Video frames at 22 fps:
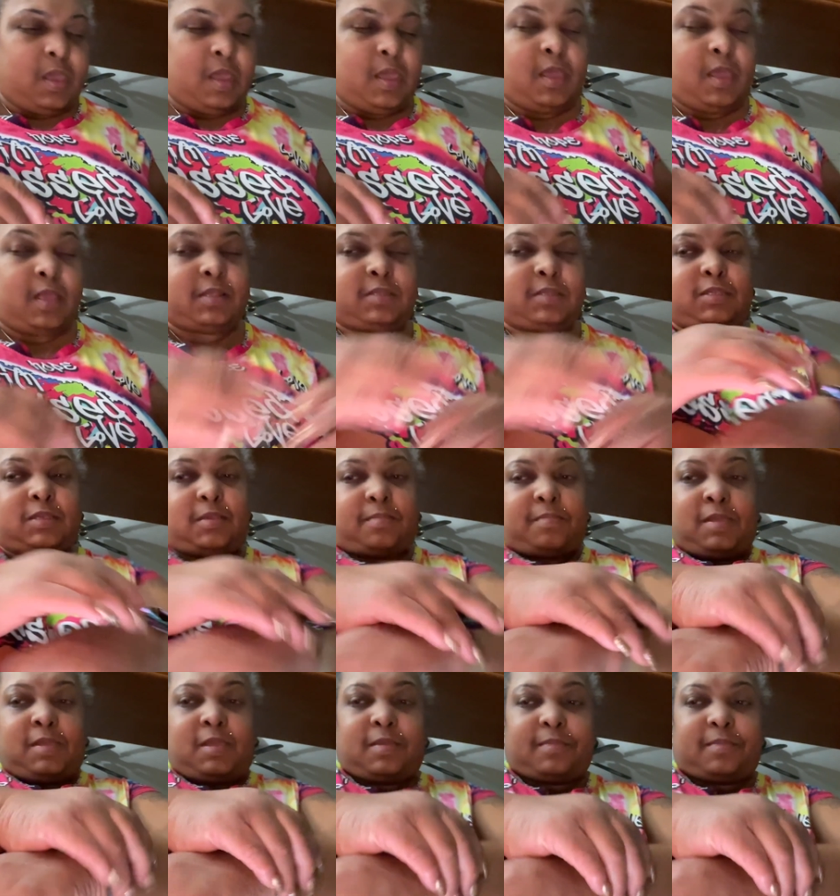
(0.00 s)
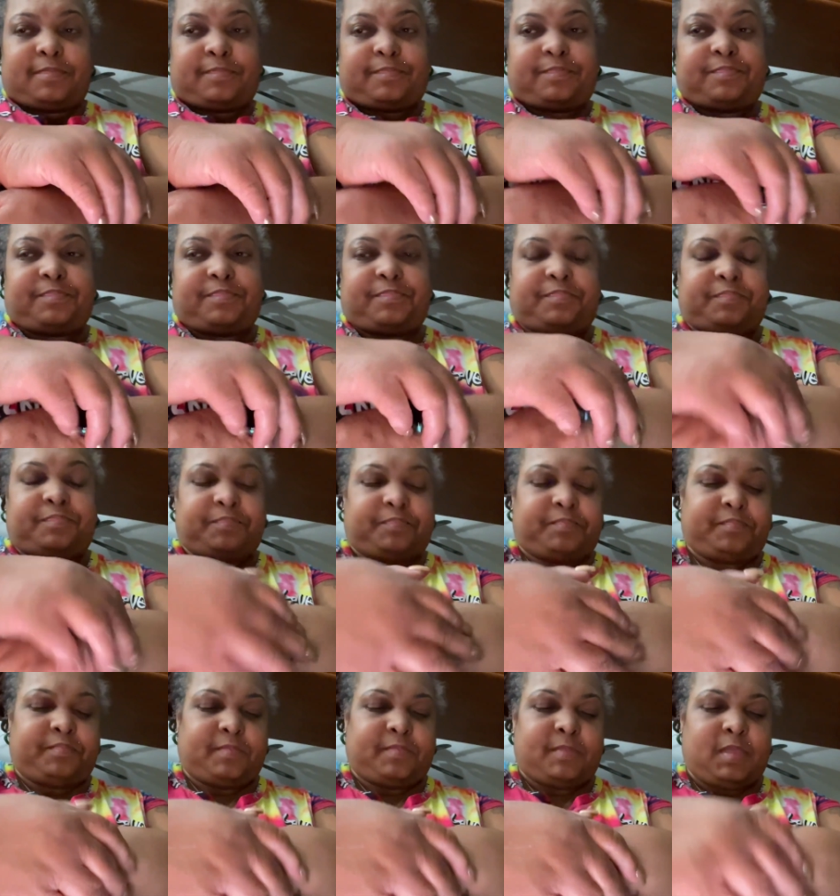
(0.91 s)
And to me,
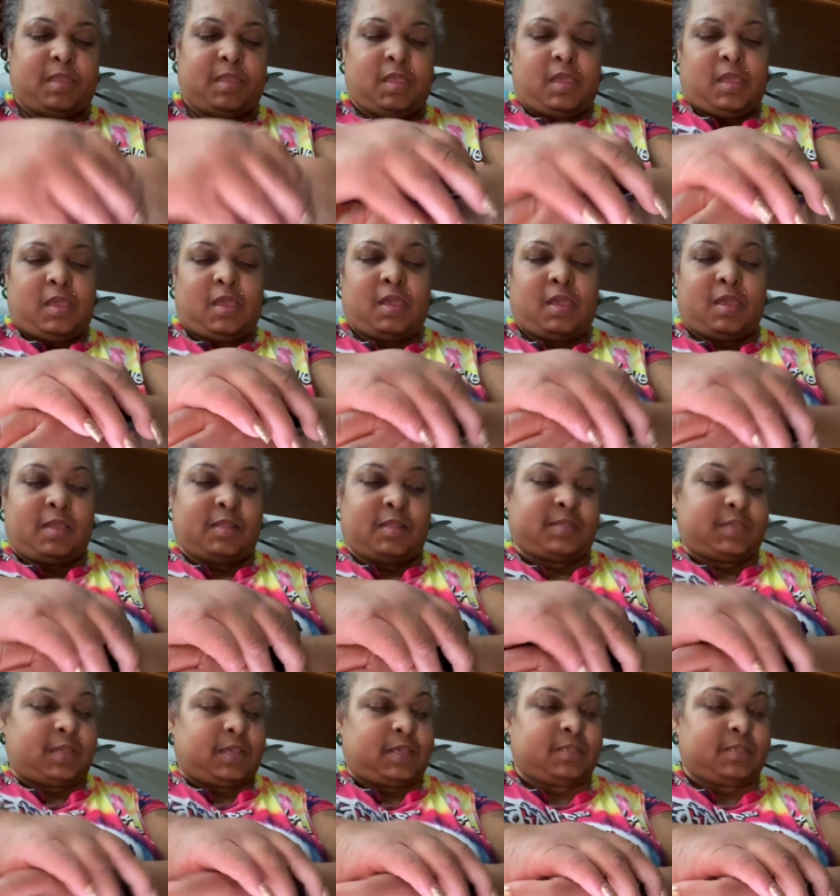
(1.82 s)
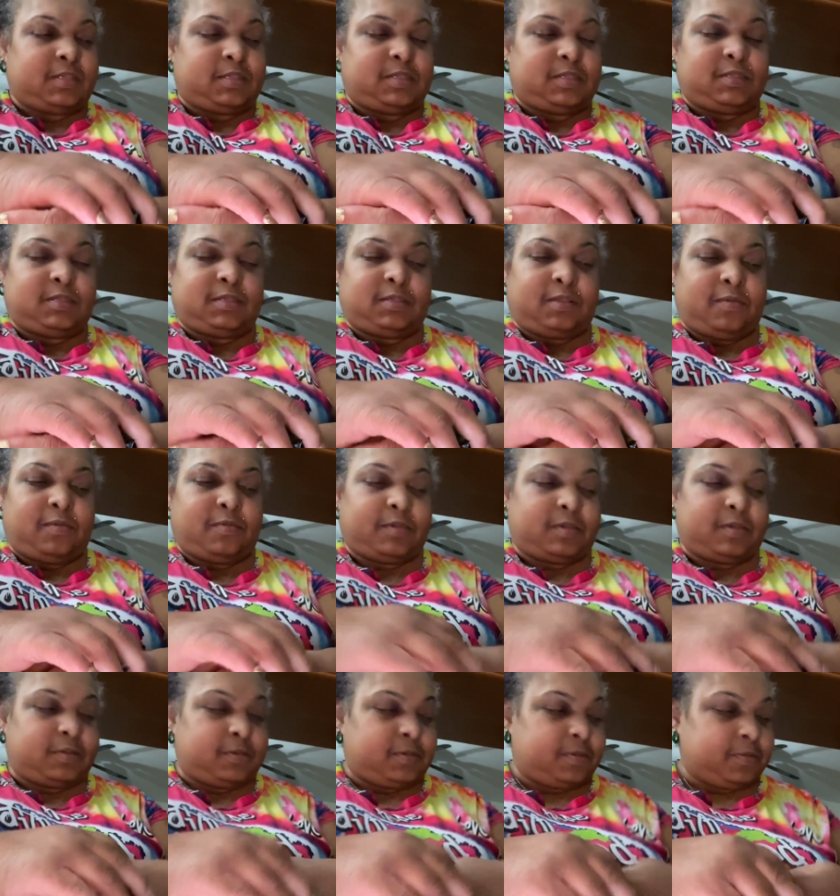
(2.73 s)
it tastes so
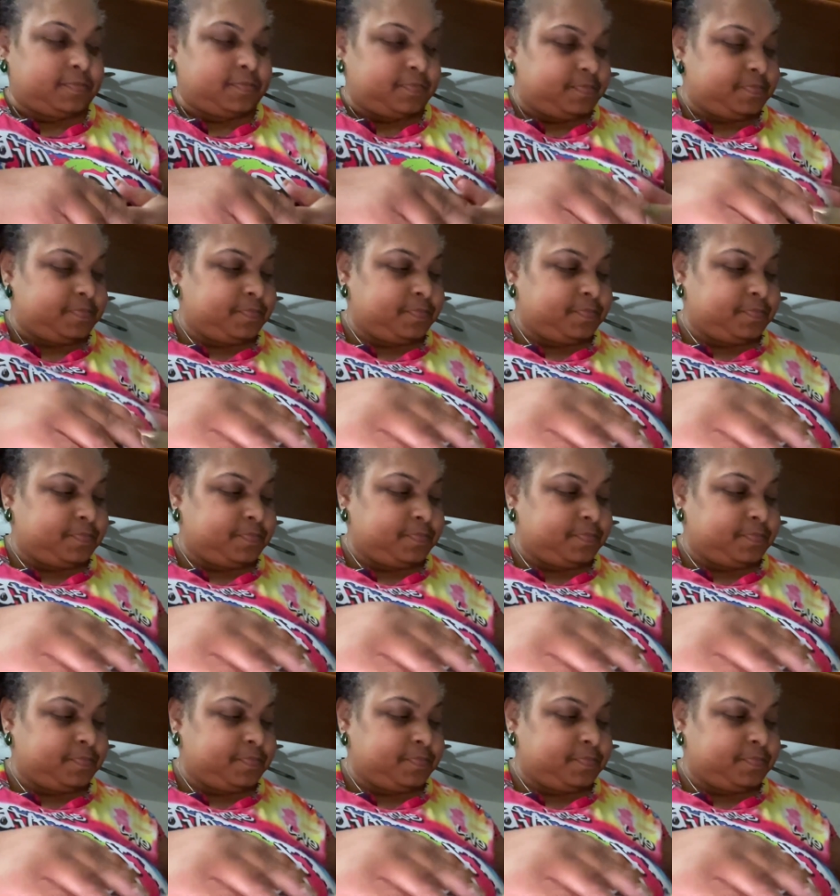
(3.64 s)
good.